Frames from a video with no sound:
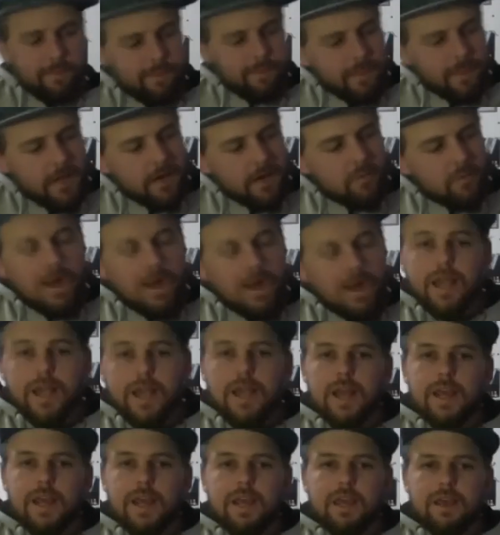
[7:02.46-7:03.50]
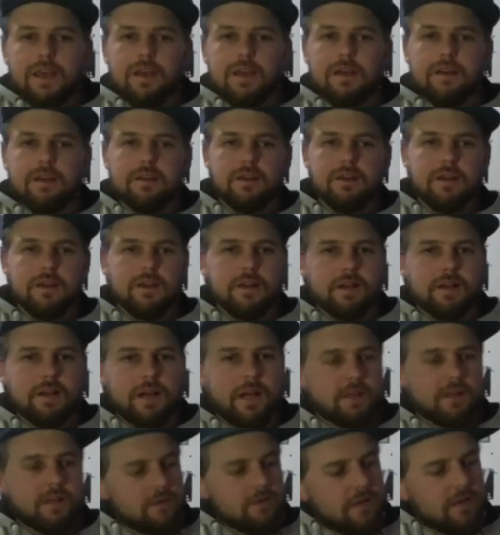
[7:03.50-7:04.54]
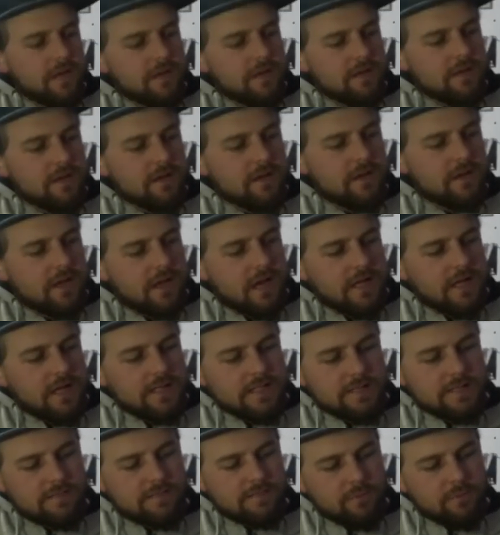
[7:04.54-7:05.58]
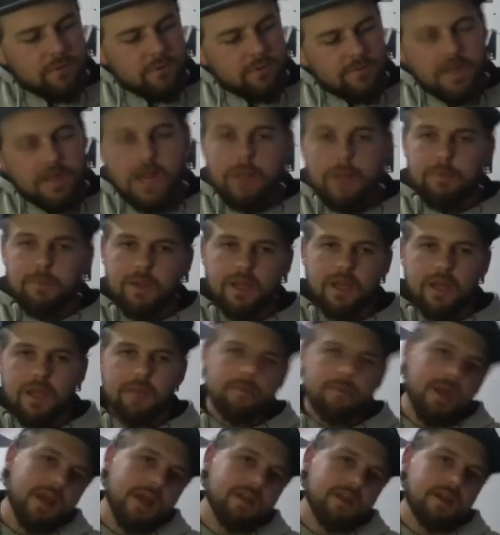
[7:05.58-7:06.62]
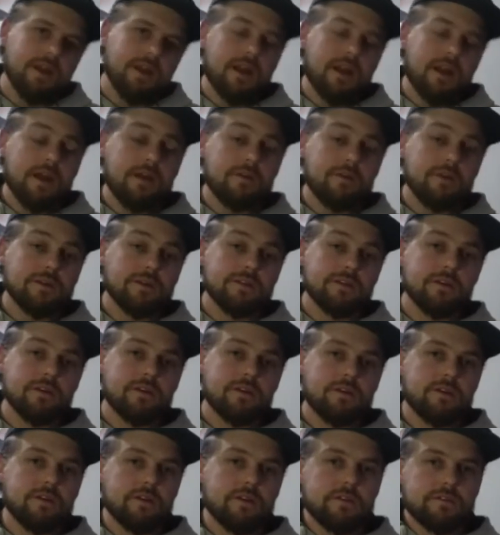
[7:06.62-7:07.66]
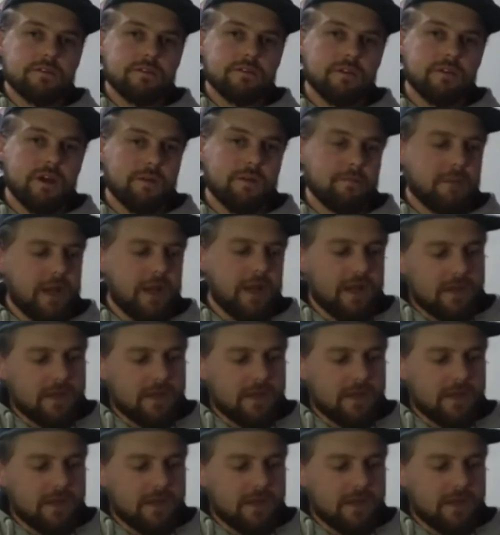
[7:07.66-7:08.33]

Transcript: And when I get here, I do that, I just move it up again, and then I return to come back.